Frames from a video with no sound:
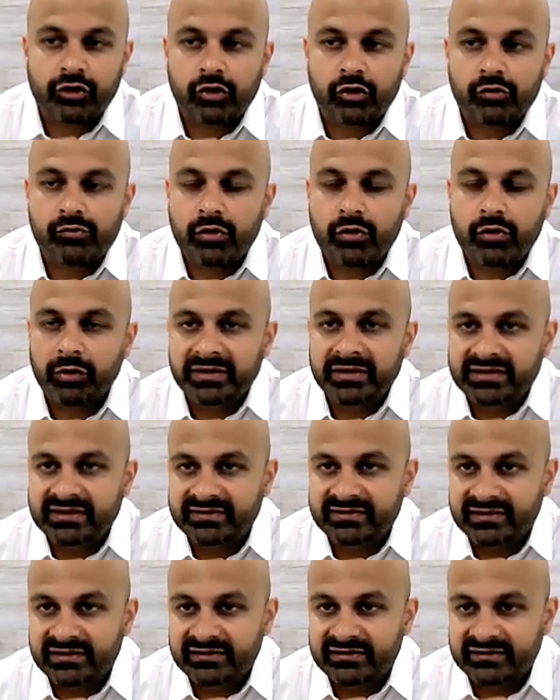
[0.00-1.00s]
comorbid
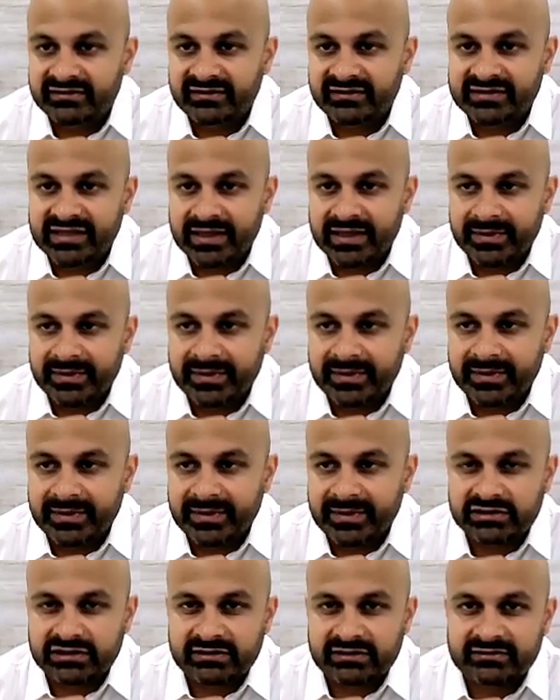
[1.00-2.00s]
diseases, systemic
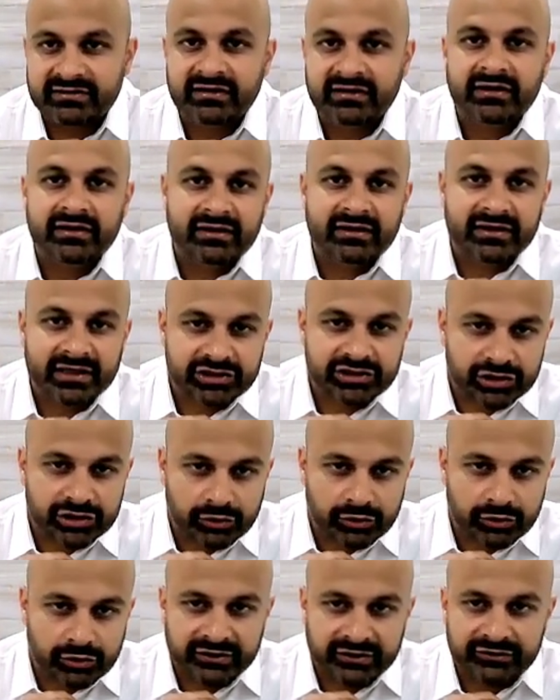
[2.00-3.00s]
conditions like
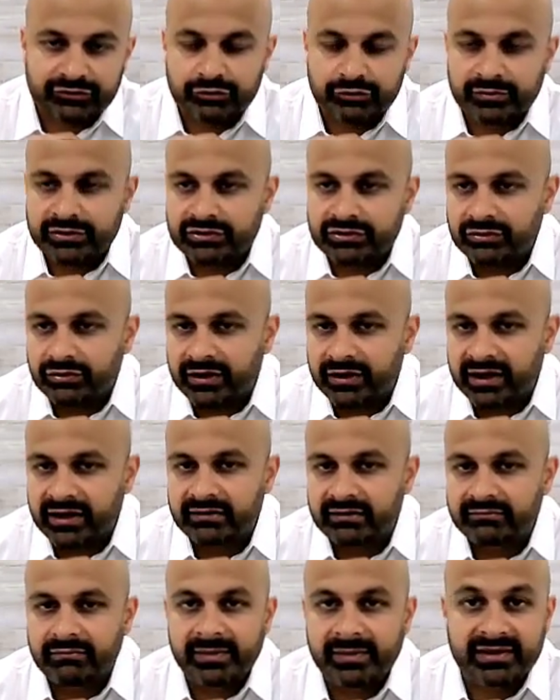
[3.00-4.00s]
Sjogren's,
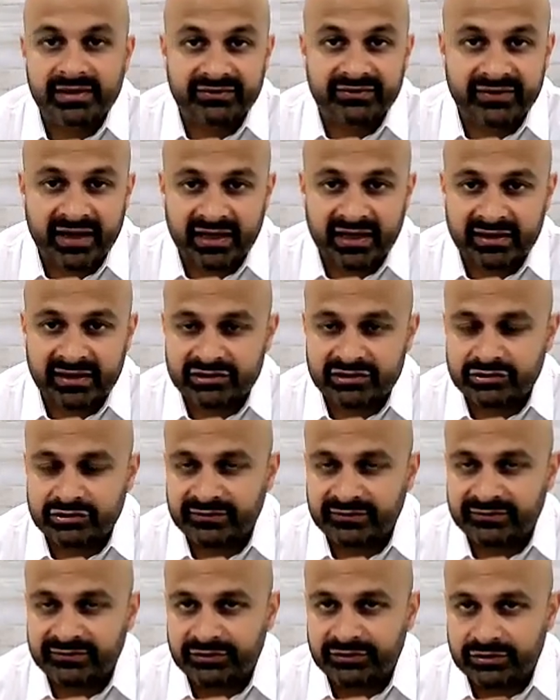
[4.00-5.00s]
rheumatoid. Maybe they've had a
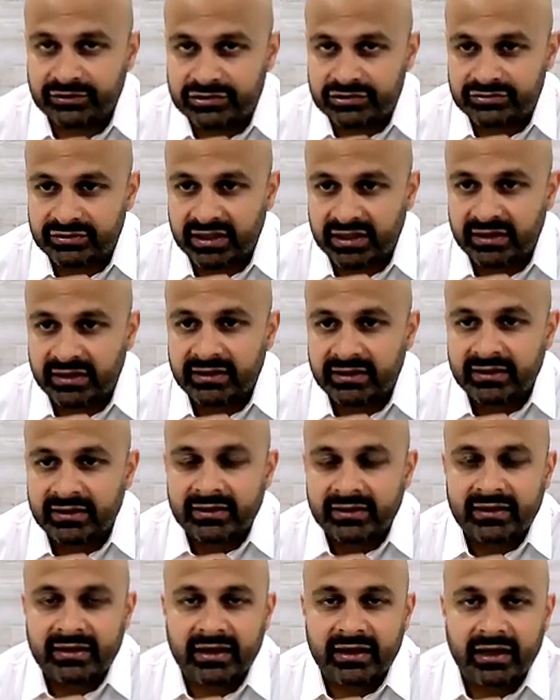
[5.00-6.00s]
history of surgery.
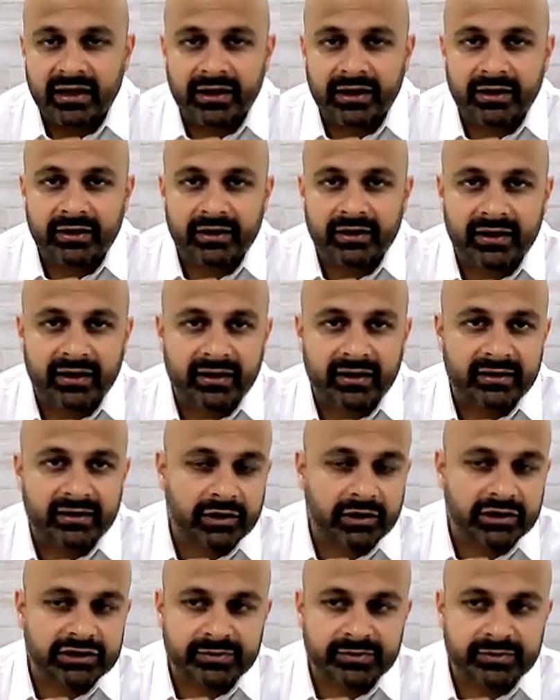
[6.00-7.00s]
Uh, uh, and
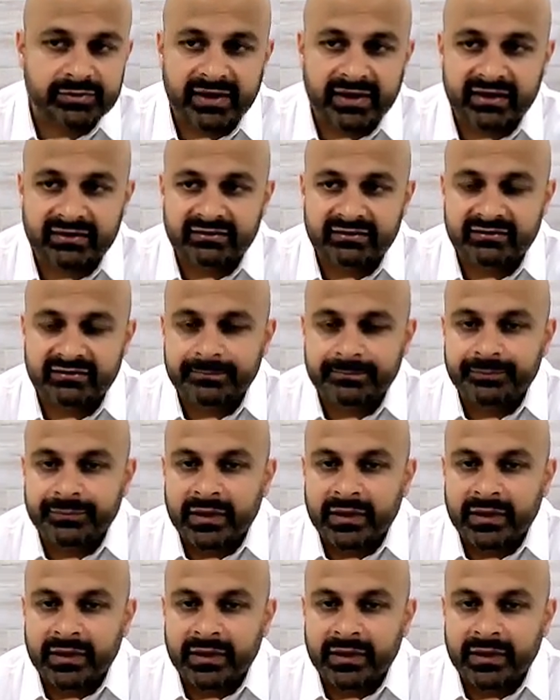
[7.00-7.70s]
multiple meds.